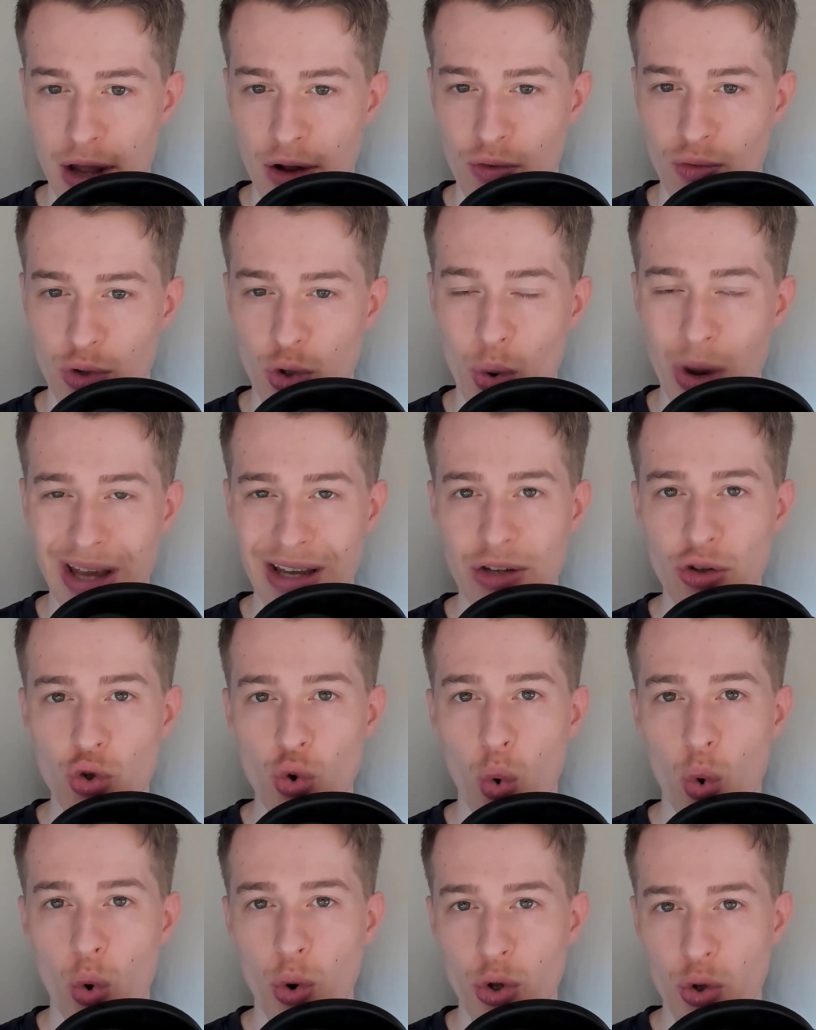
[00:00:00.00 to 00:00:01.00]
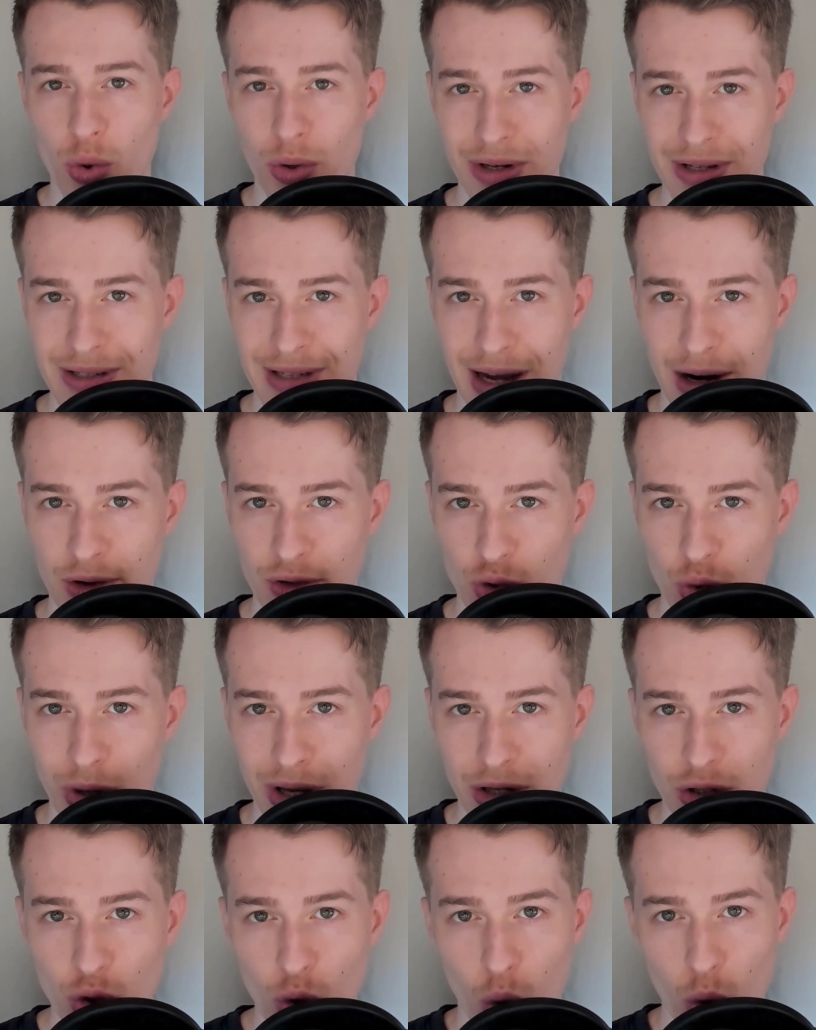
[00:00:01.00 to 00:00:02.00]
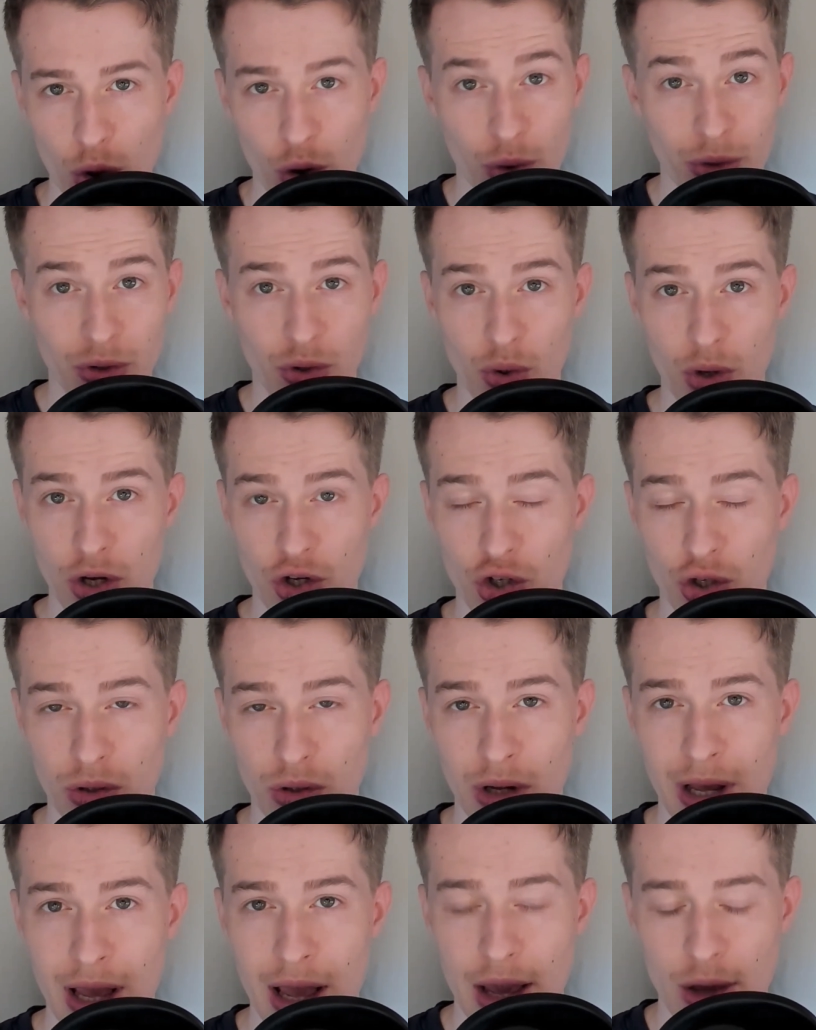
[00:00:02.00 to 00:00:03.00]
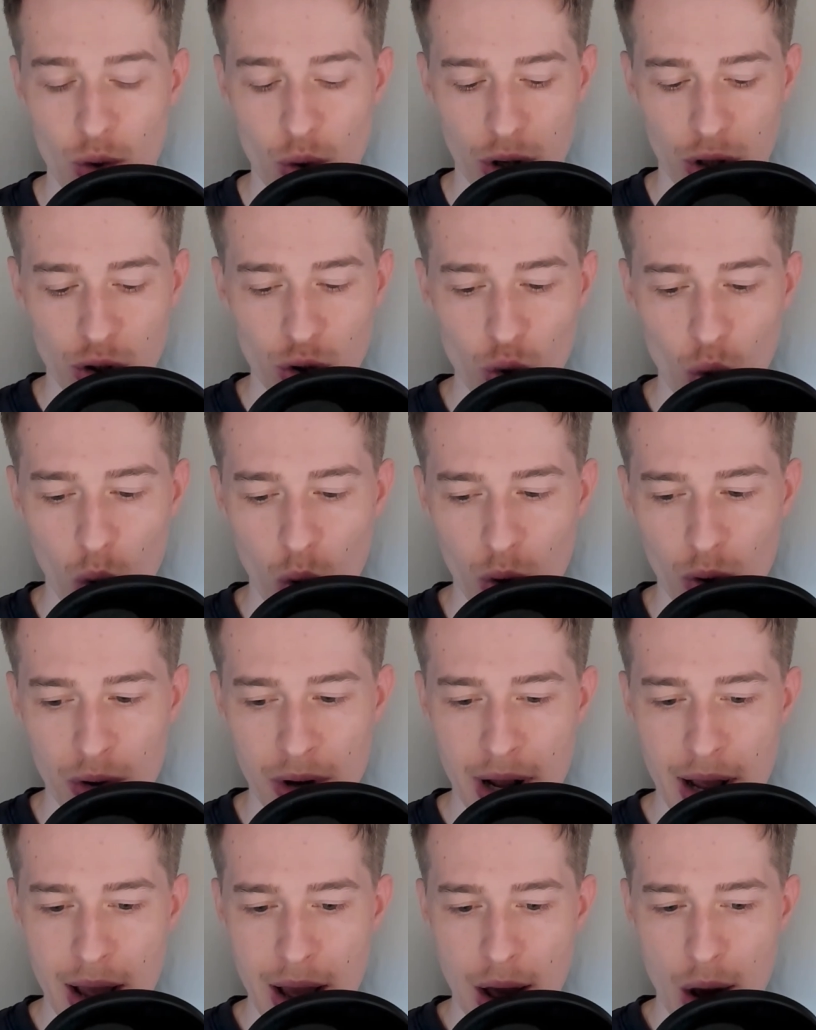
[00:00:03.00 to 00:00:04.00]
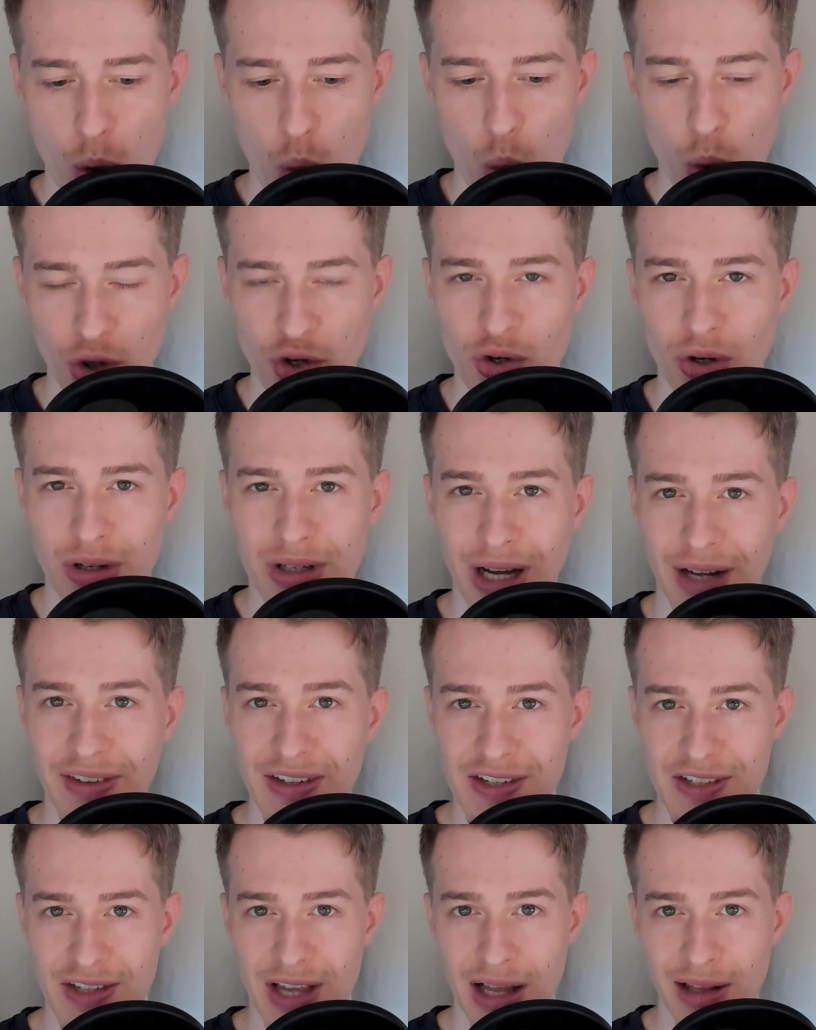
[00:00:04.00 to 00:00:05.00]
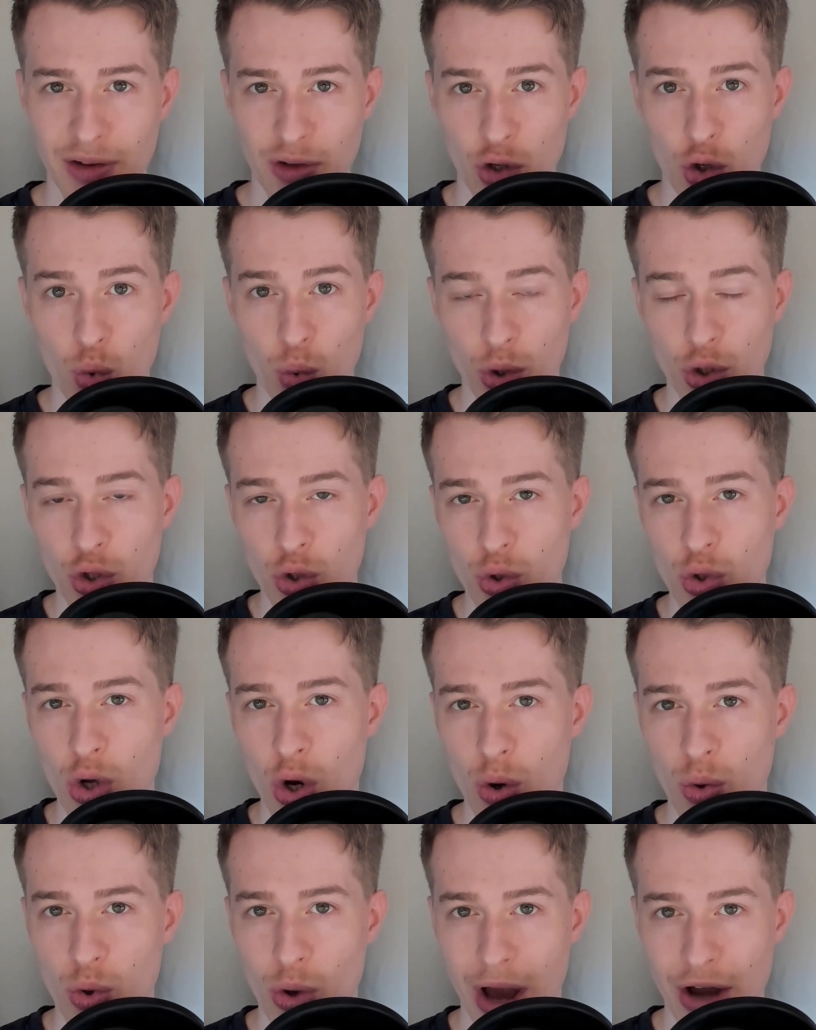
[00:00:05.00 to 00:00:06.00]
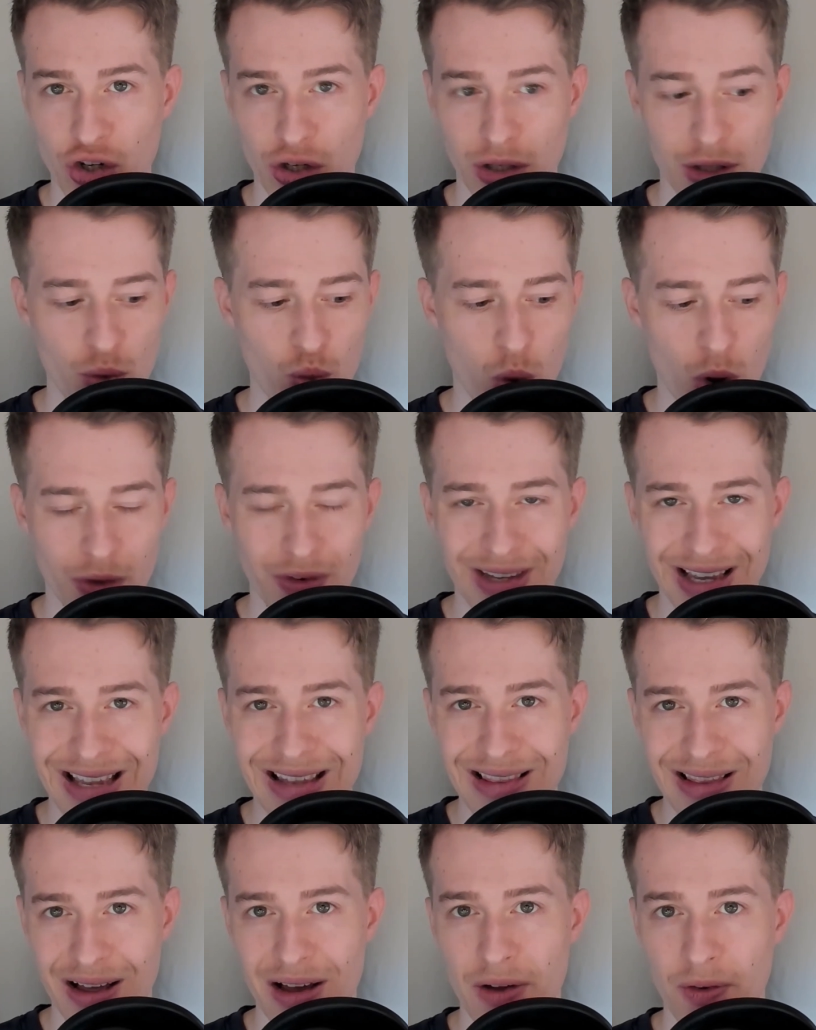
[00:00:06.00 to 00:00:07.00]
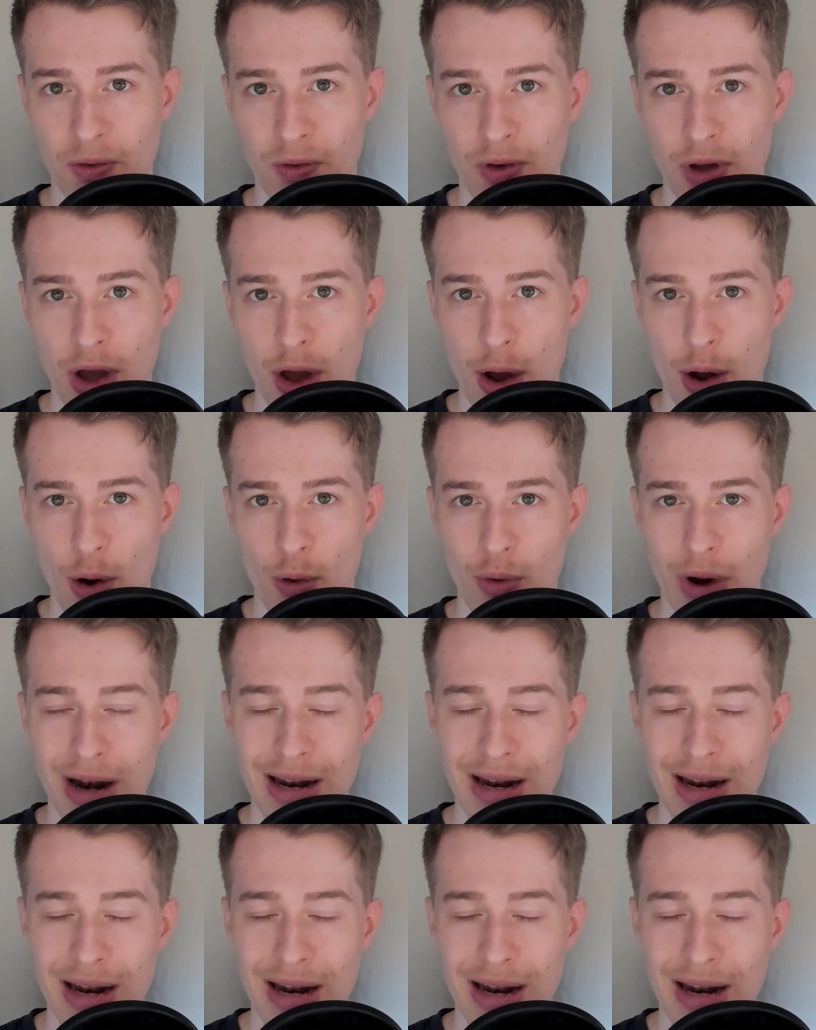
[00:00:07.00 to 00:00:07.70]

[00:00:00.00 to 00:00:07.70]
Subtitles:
You ignore your desires. You ignore your intuition. You ignore what your gut is telling you, what you know you actually want in life, right?